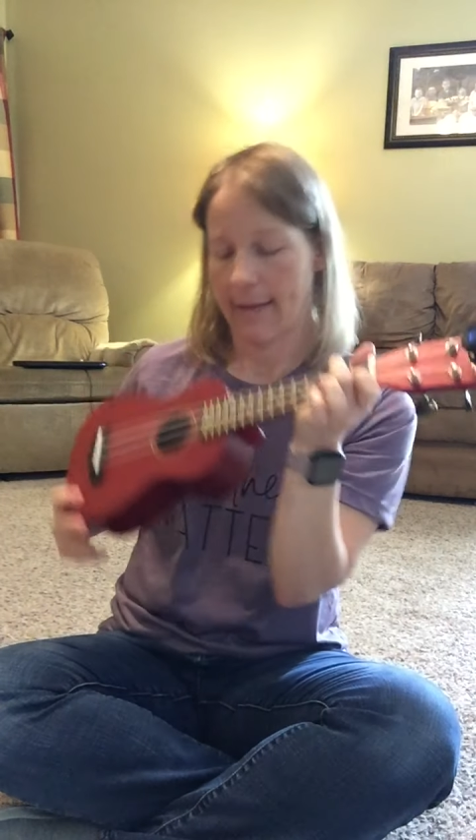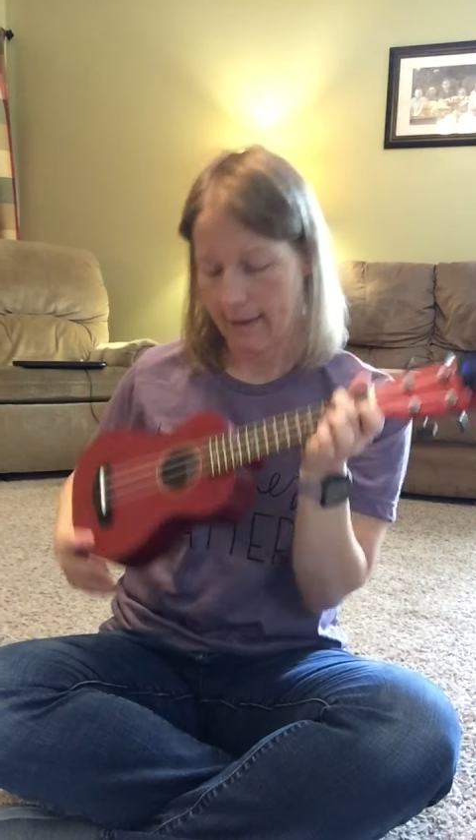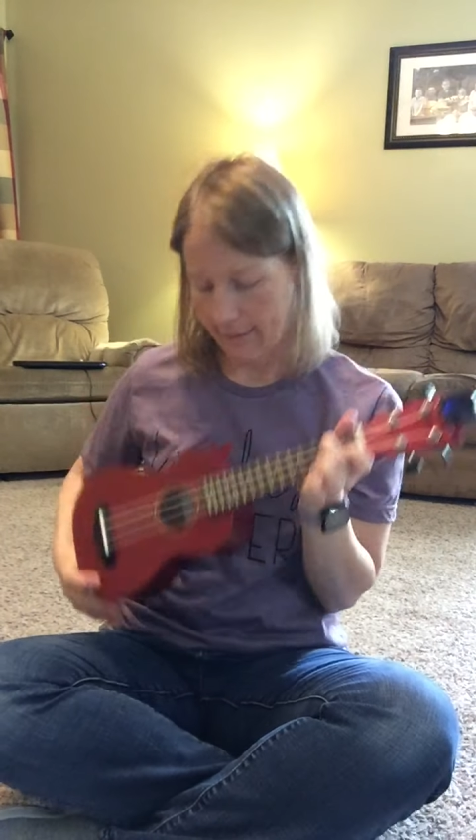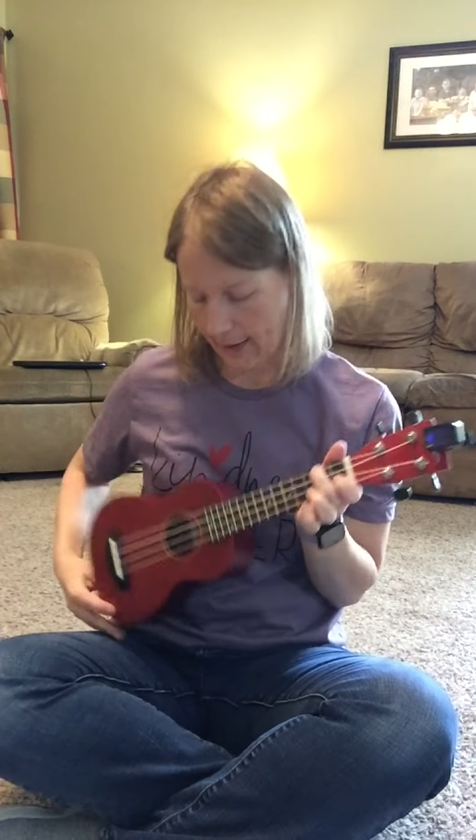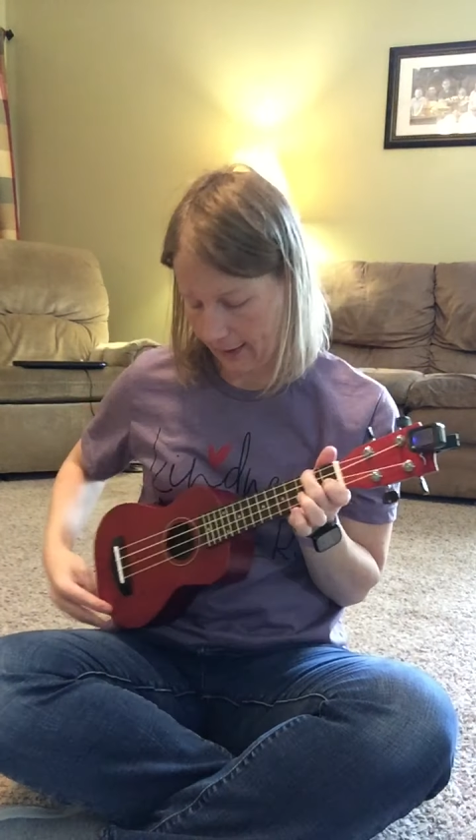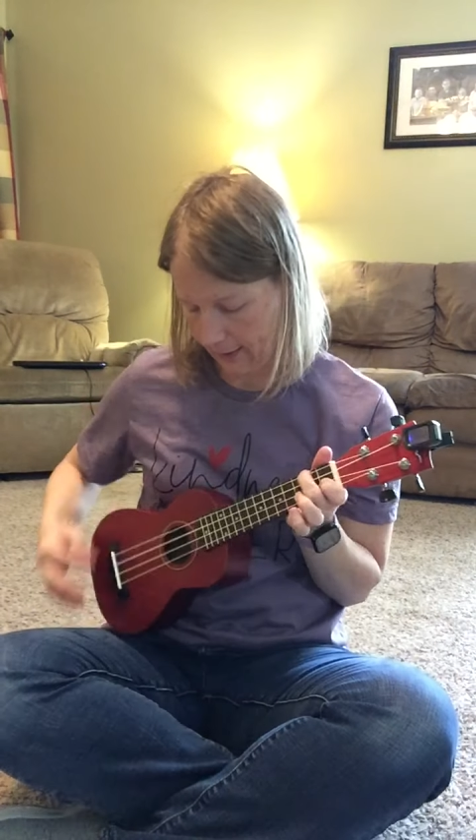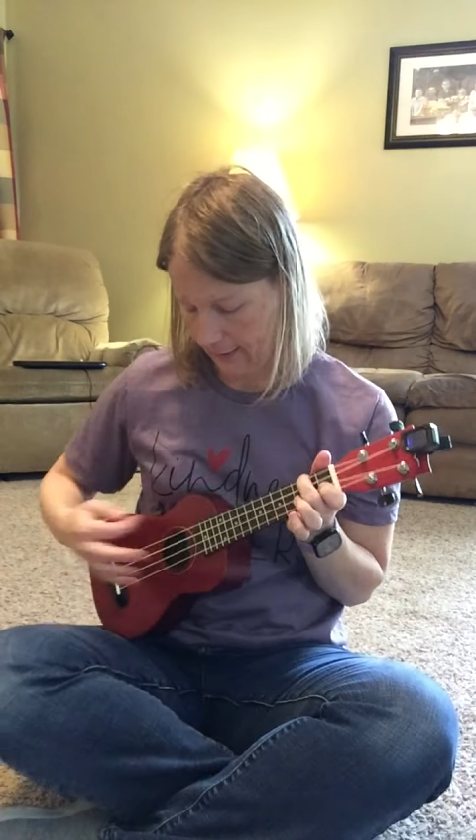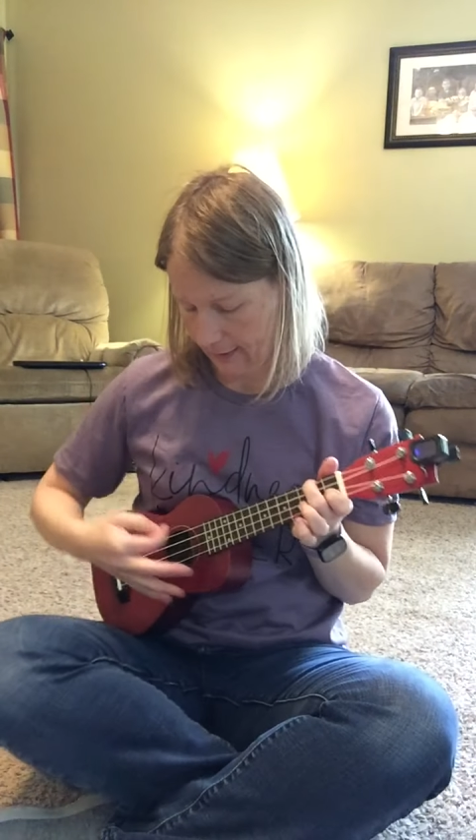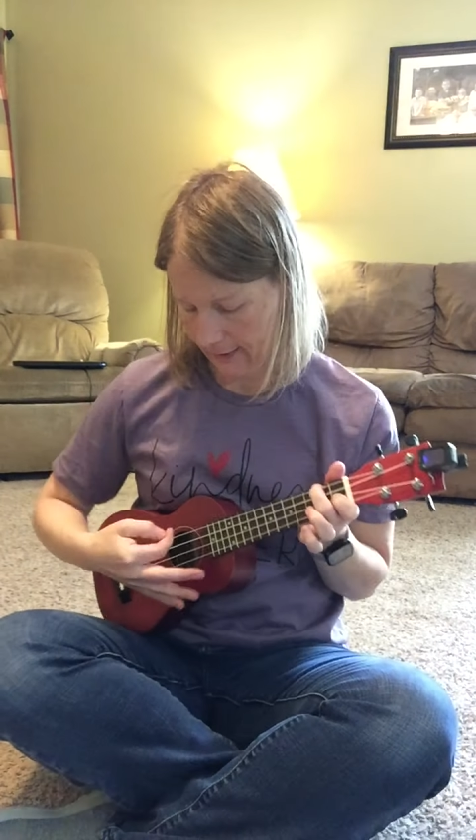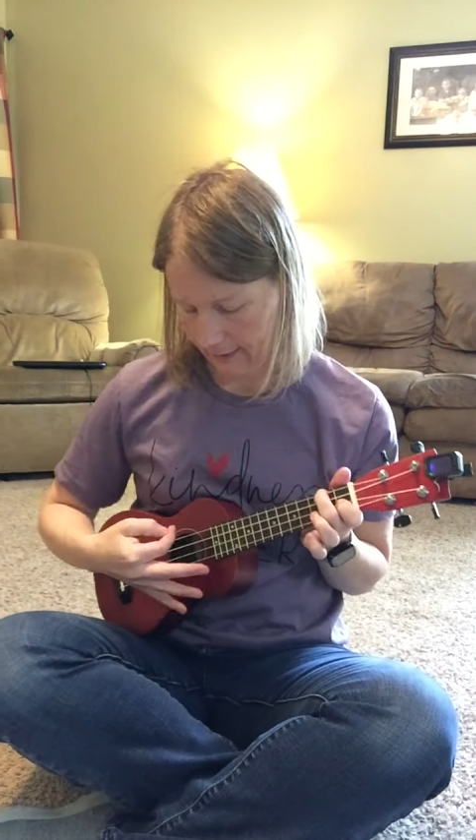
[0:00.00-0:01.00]
All right.
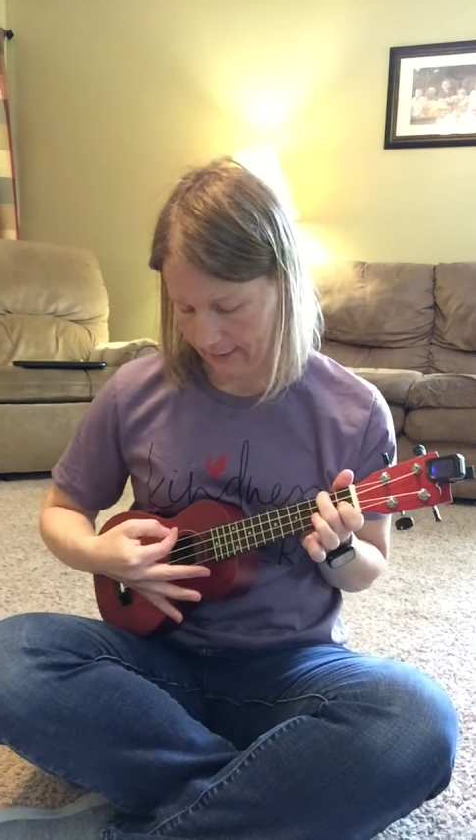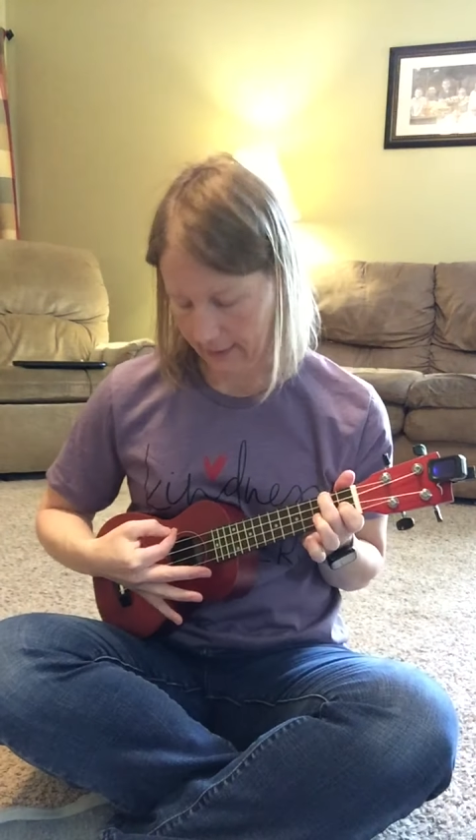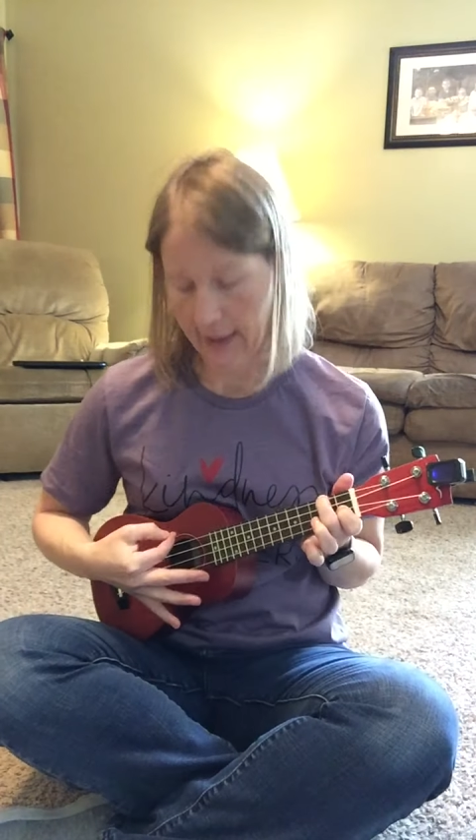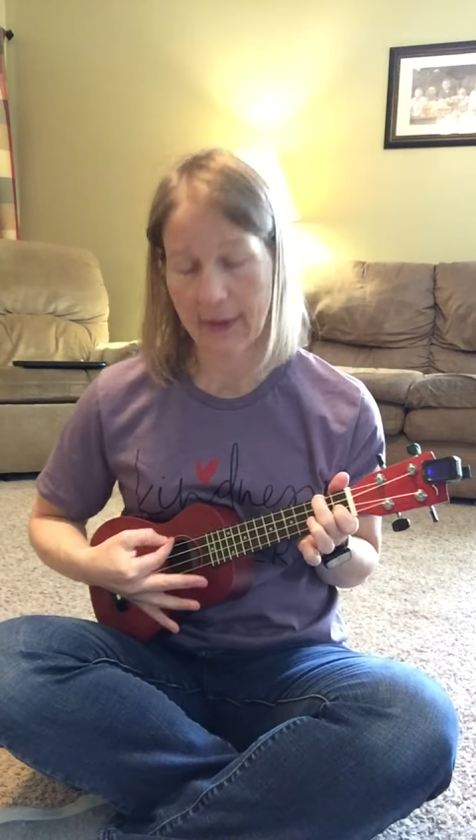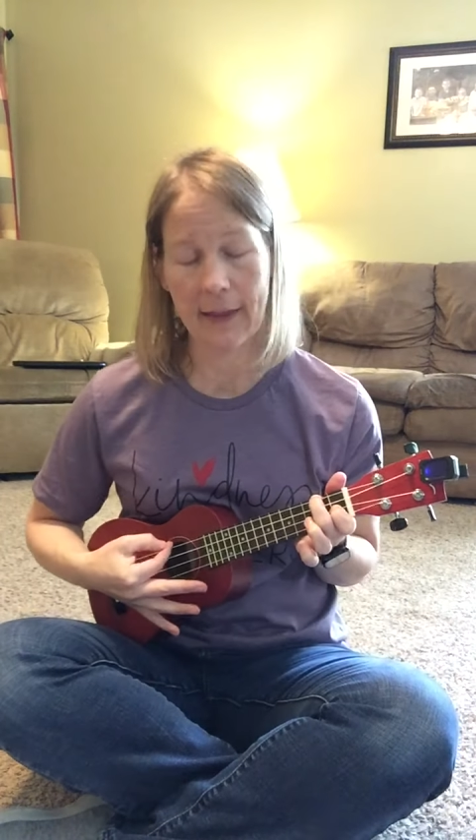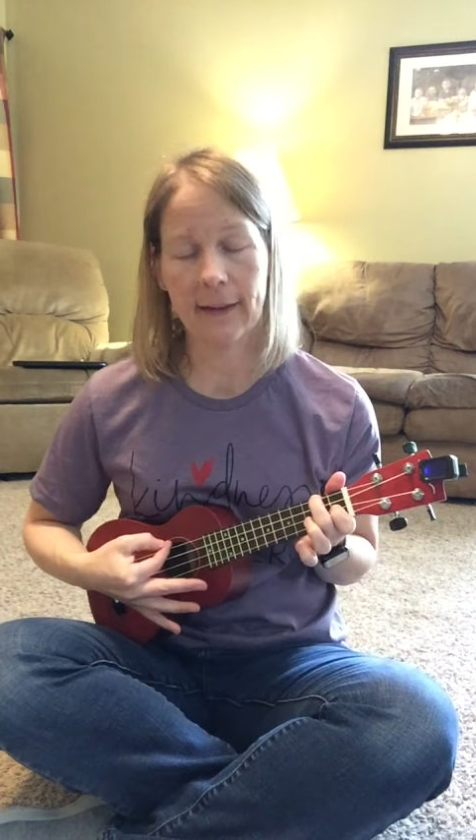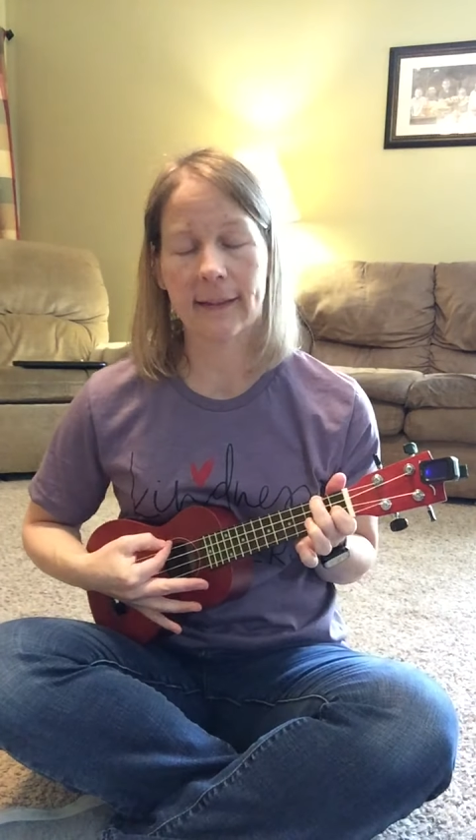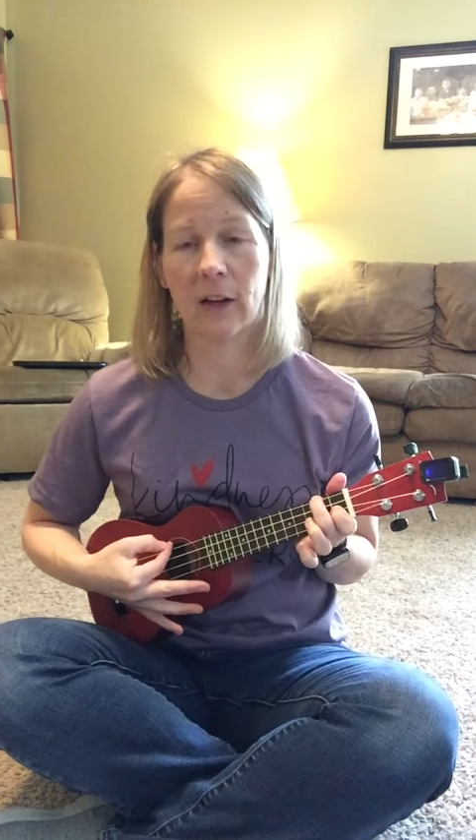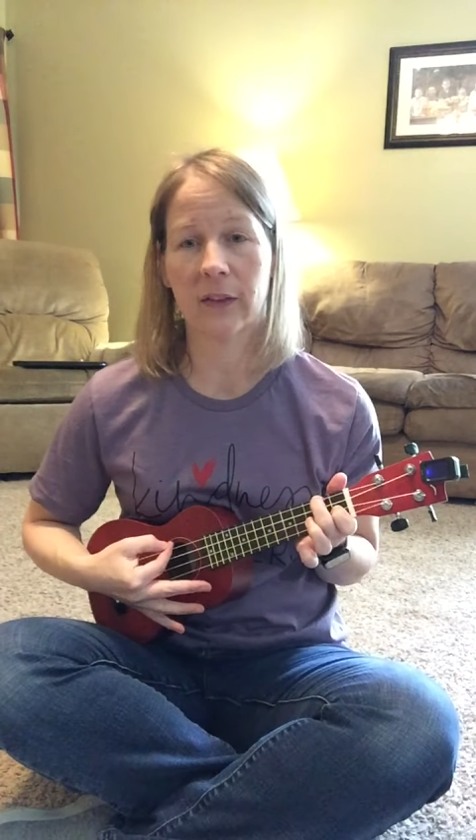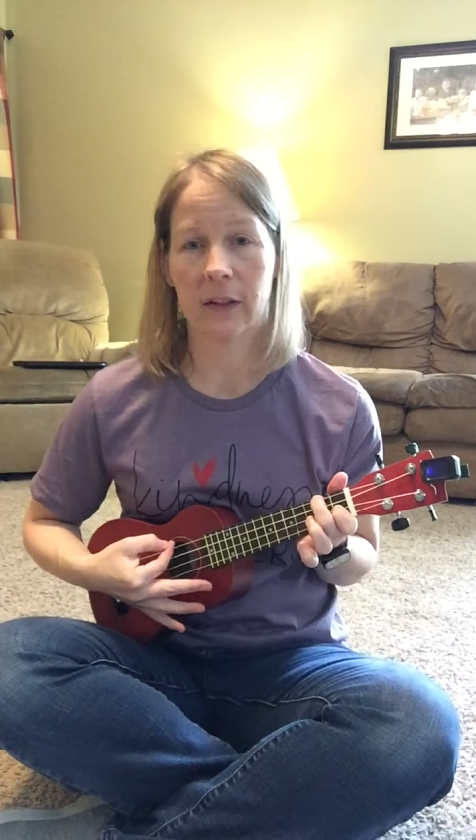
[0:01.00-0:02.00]
See, and then it
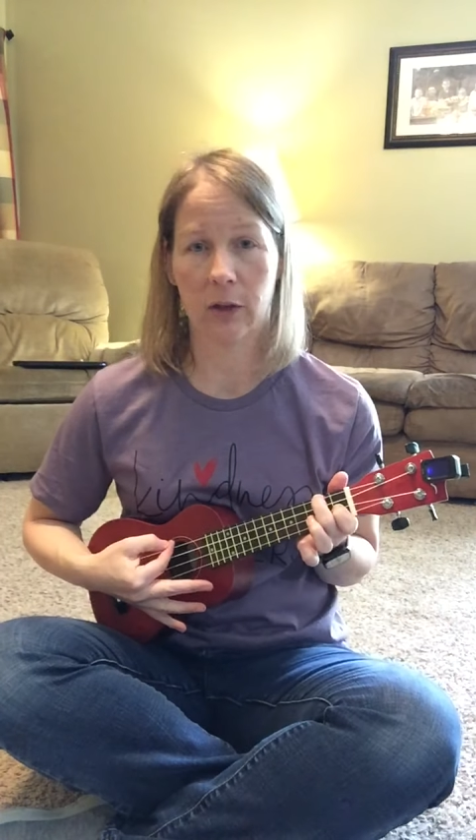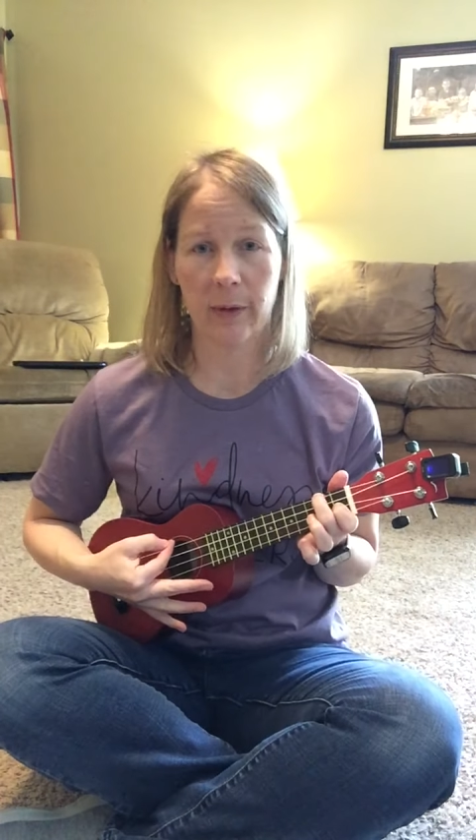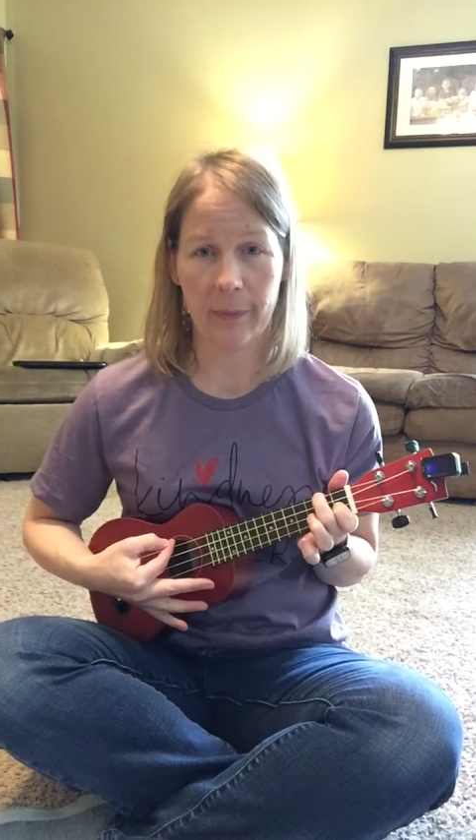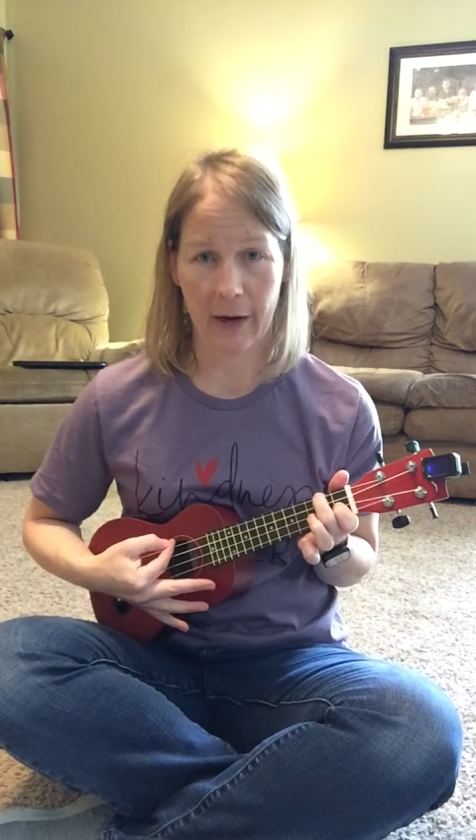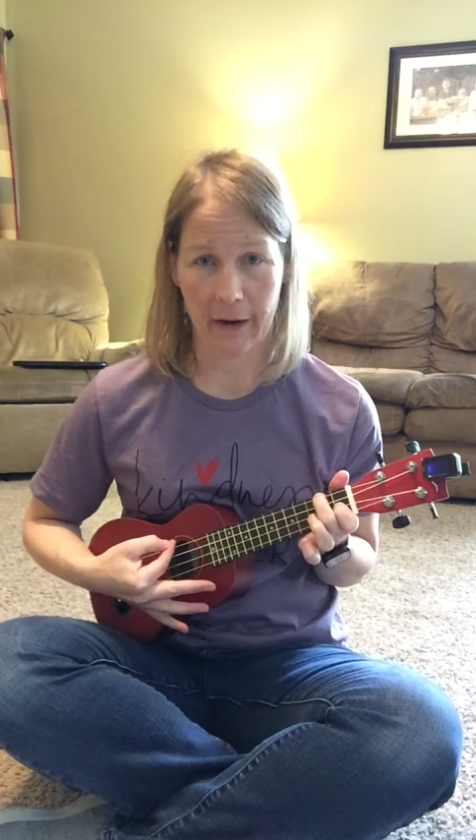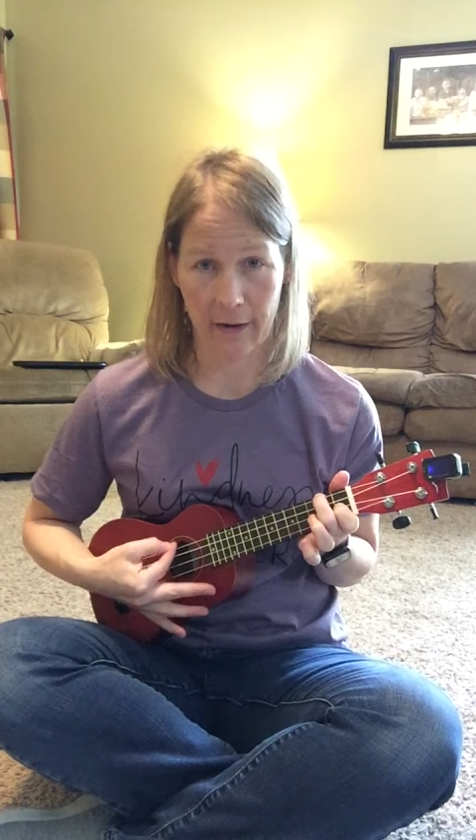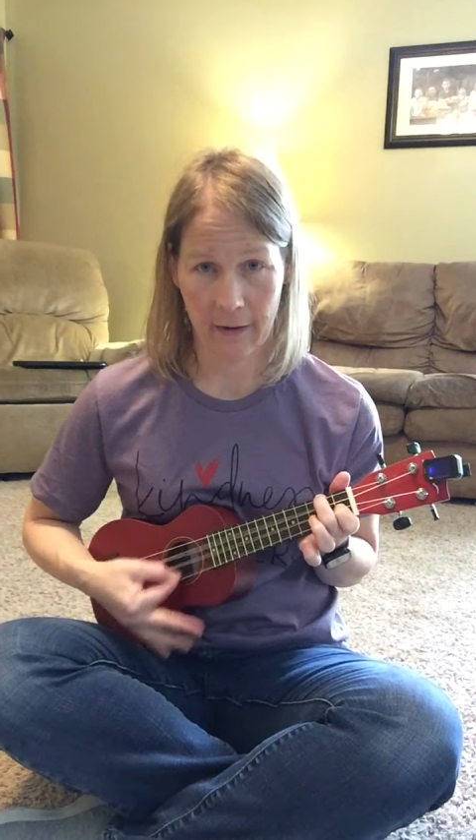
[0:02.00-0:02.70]
sounds a little bit better.